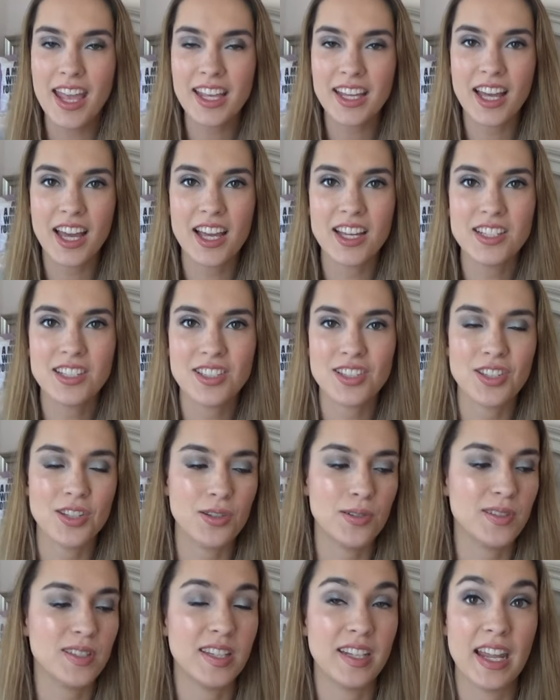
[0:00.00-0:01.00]
Hey guys,
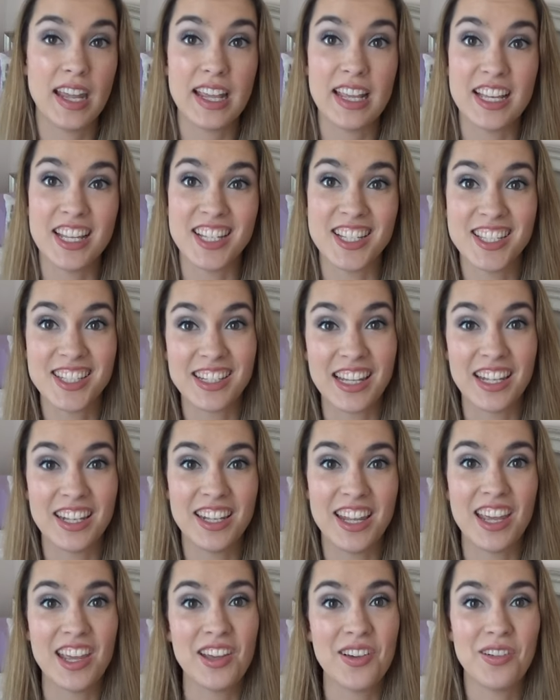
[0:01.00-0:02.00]
so today is
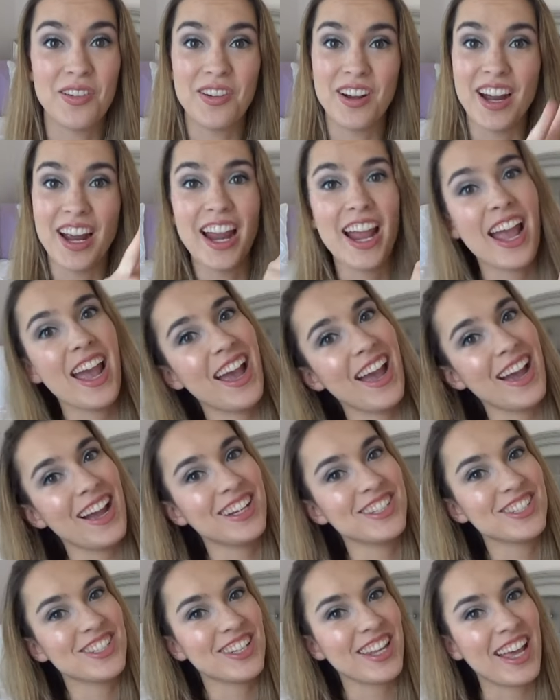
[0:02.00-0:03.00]
Sunday or
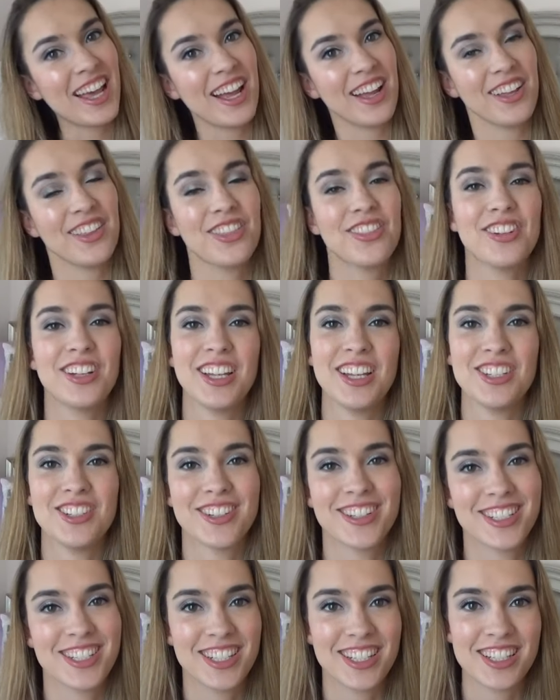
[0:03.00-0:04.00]
hashtag
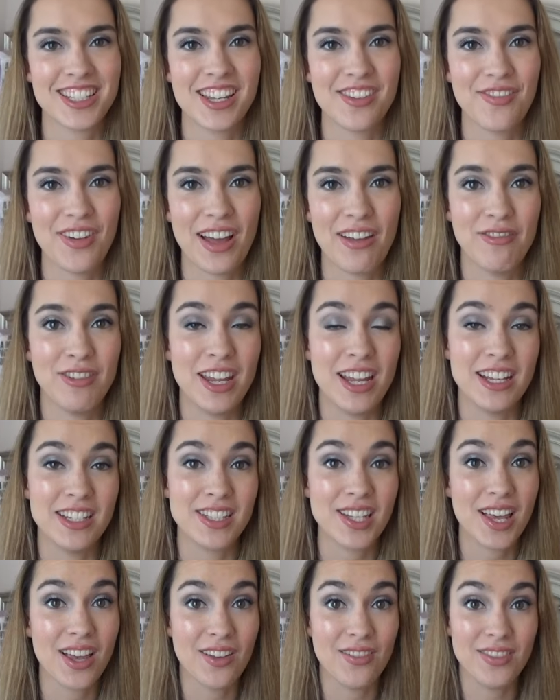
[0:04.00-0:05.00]
365
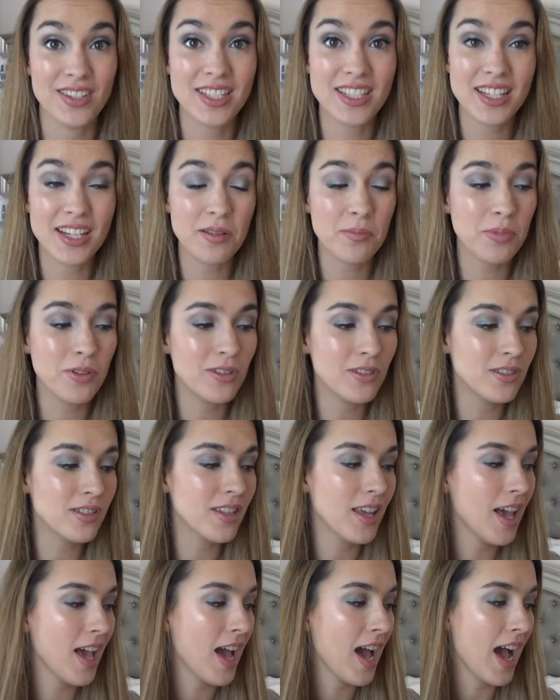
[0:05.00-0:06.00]
days of
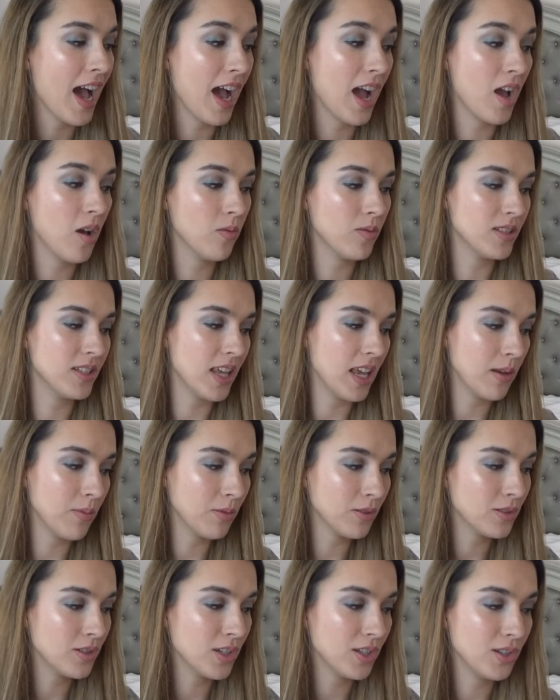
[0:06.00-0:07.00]
samples. I was
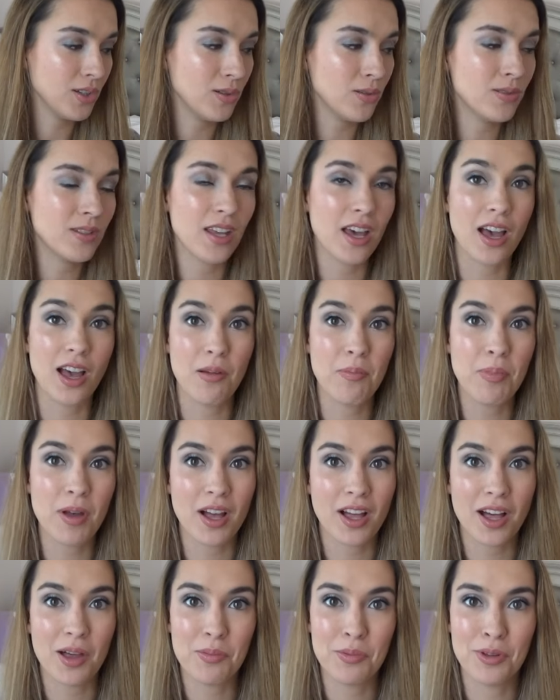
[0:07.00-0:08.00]
able to use up
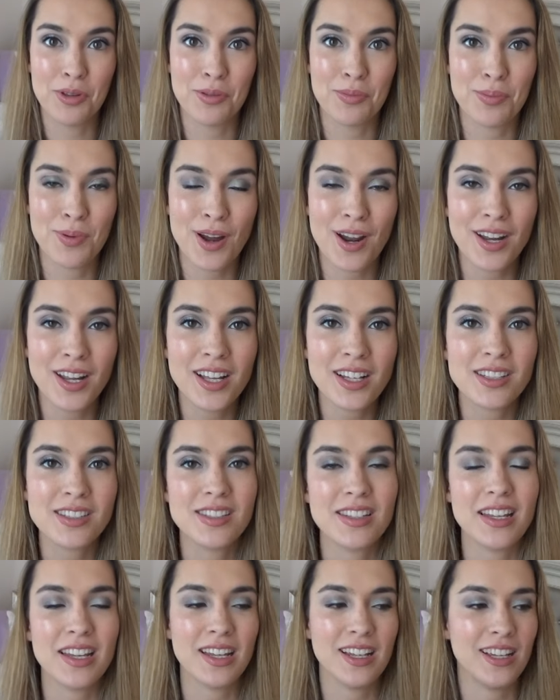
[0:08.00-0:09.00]
a couple of
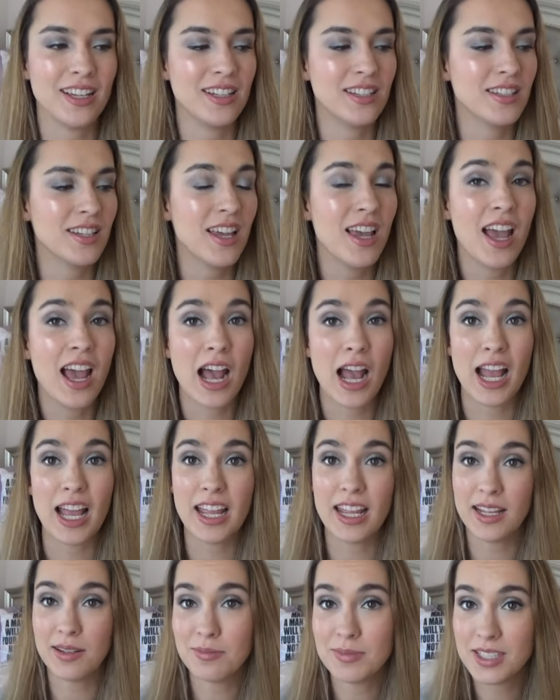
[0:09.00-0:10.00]
products and I
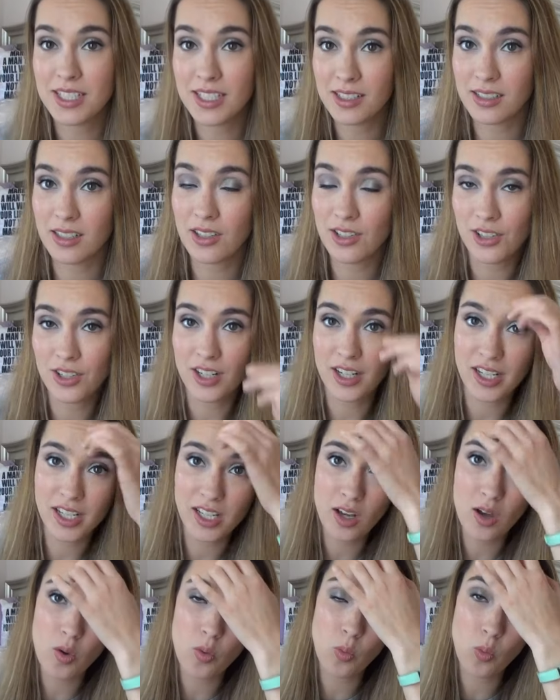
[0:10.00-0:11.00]
am
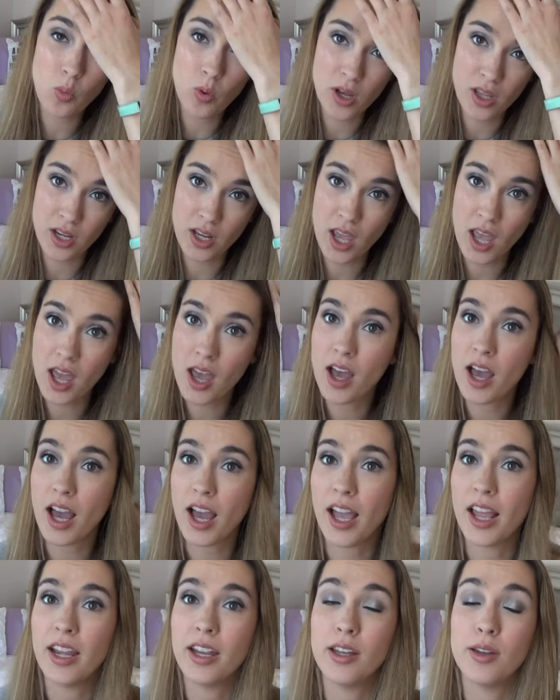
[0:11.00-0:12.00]
decluttering one
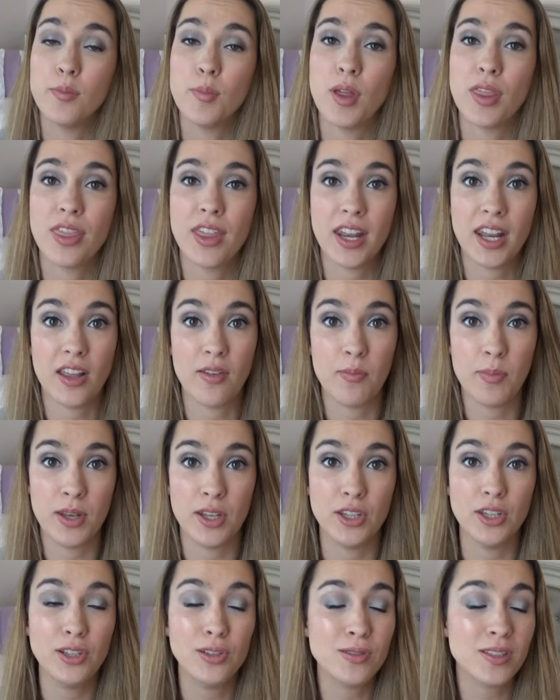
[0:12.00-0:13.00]
item that I've
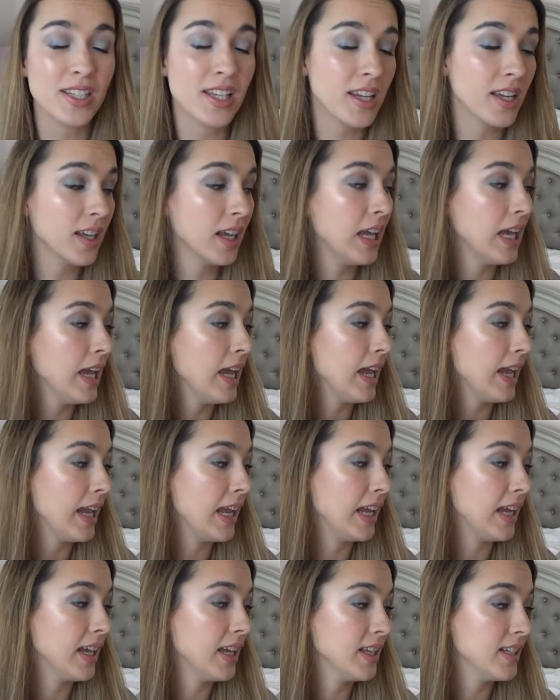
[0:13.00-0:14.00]
been using
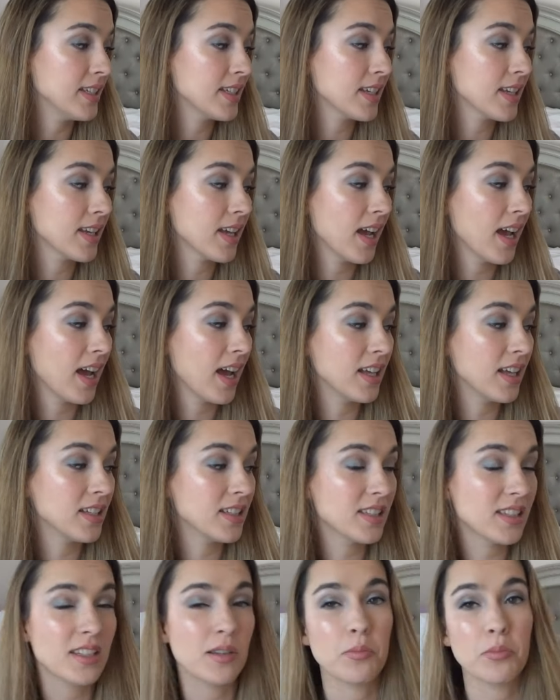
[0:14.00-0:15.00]
and
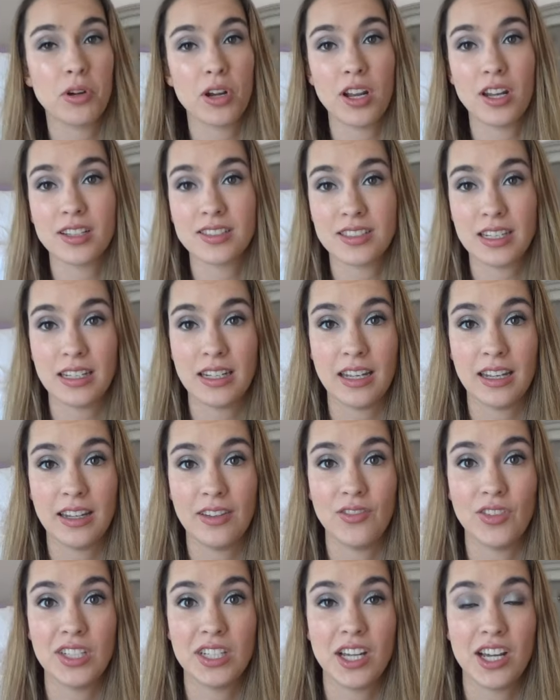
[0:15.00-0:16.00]
some products I didn't
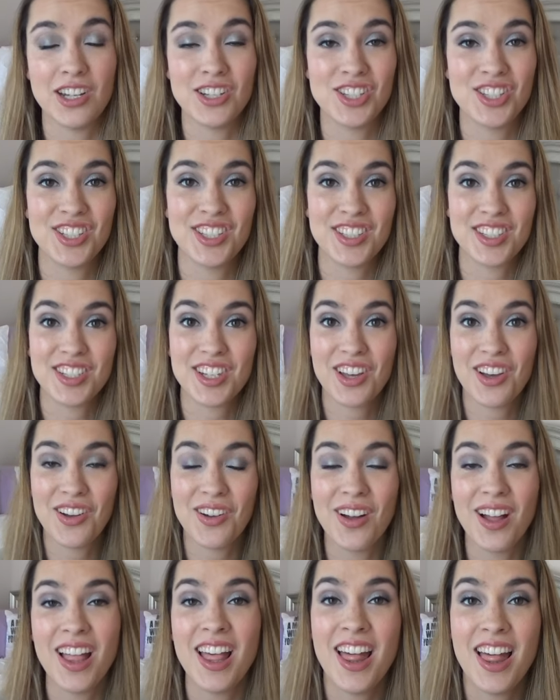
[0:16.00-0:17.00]
even touch.
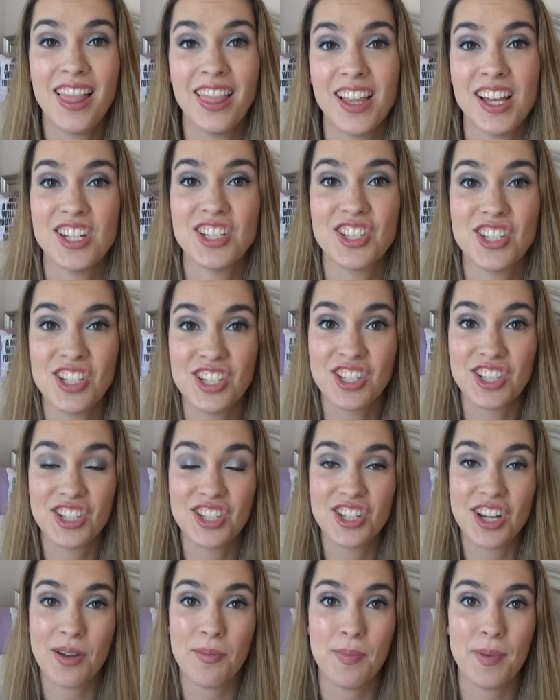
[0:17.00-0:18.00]
So let's
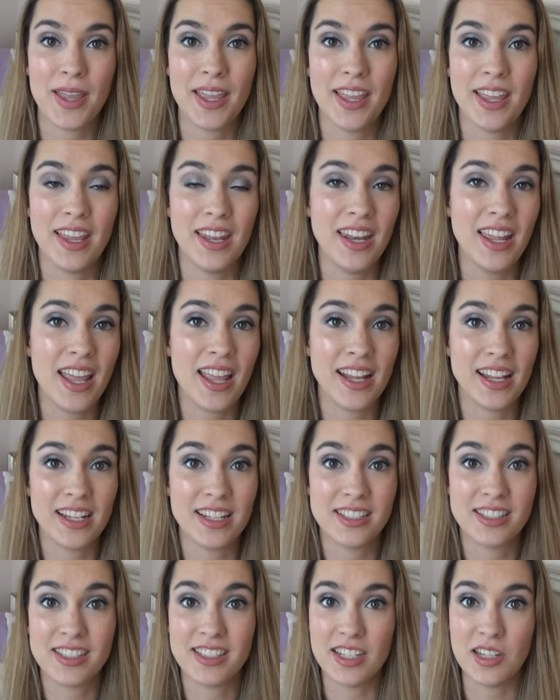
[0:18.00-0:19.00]
just jump in
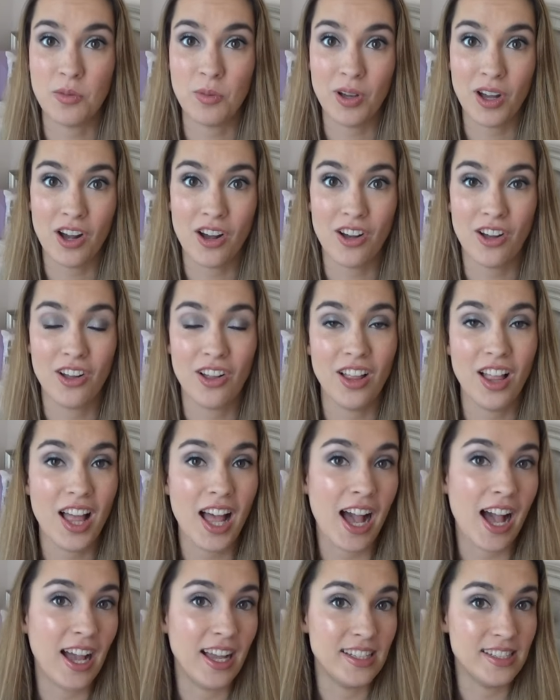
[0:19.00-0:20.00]
and see what
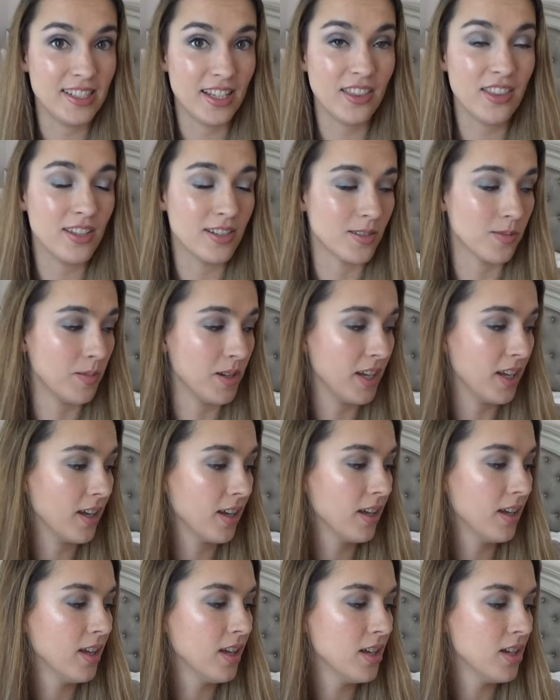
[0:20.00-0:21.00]
all I did this
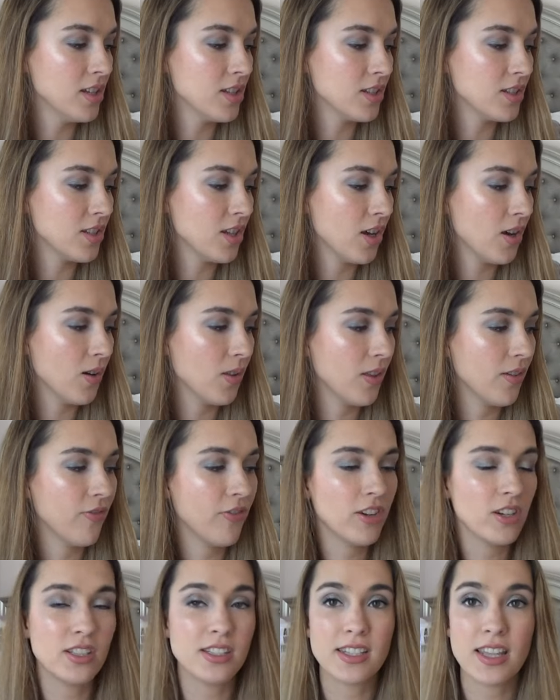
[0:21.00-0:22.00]
week. So the
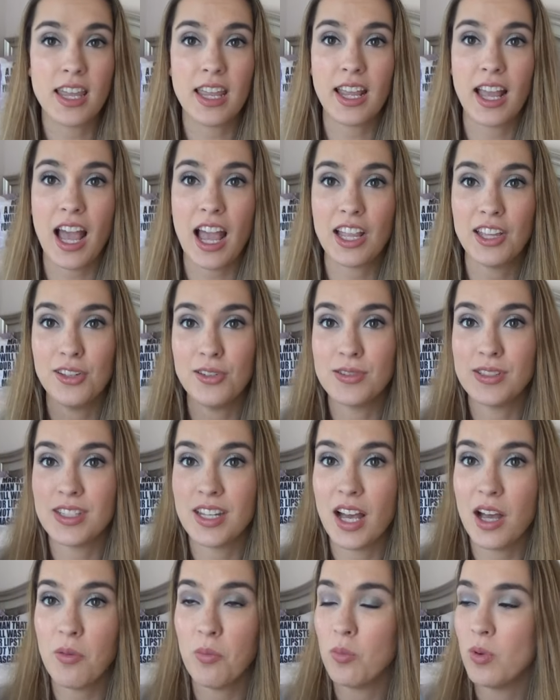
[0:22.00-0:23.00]
first thing I used
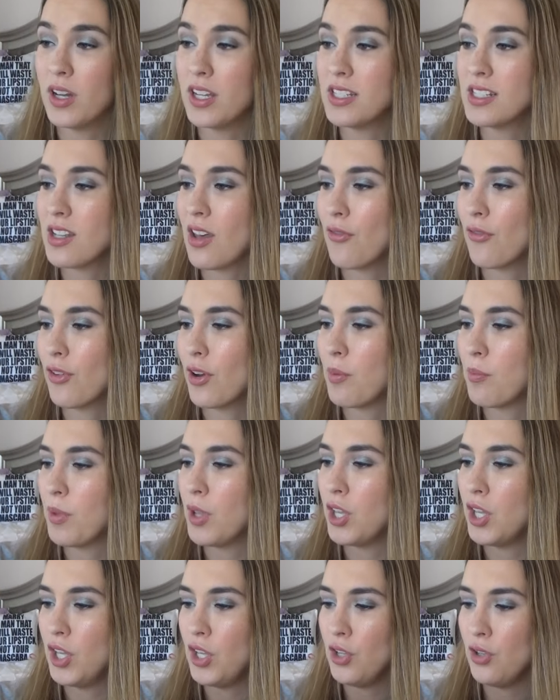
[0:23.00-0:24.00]
up was from
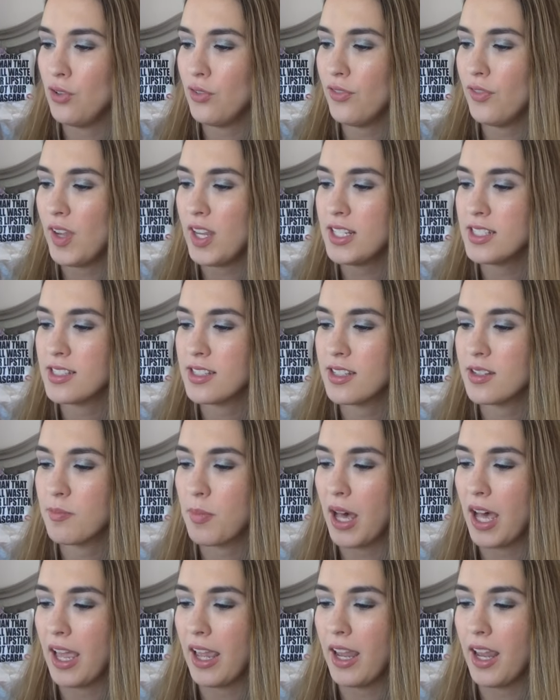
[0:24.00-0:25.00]
NuFace
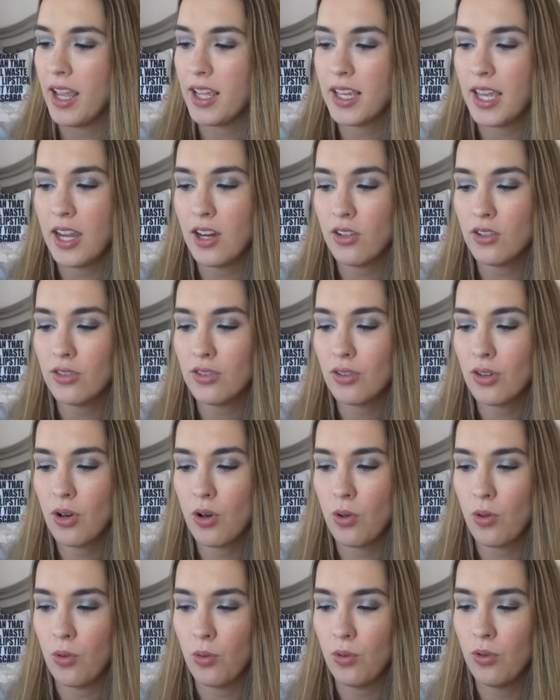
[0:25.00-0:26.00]
by Carol
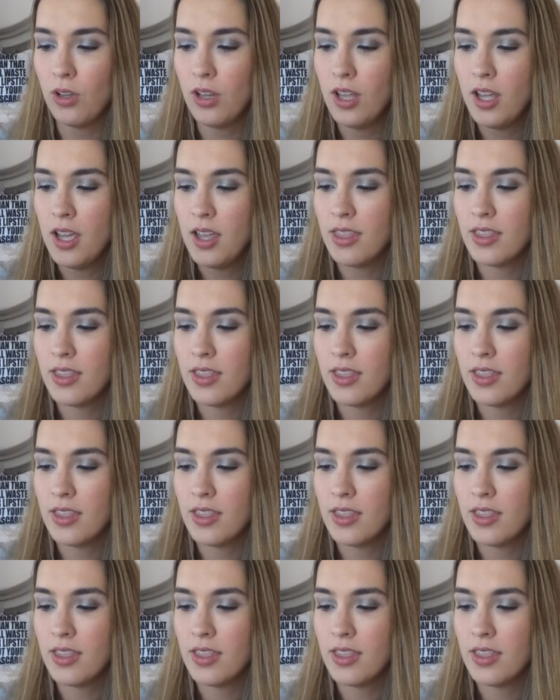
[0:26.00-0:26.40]
Cole.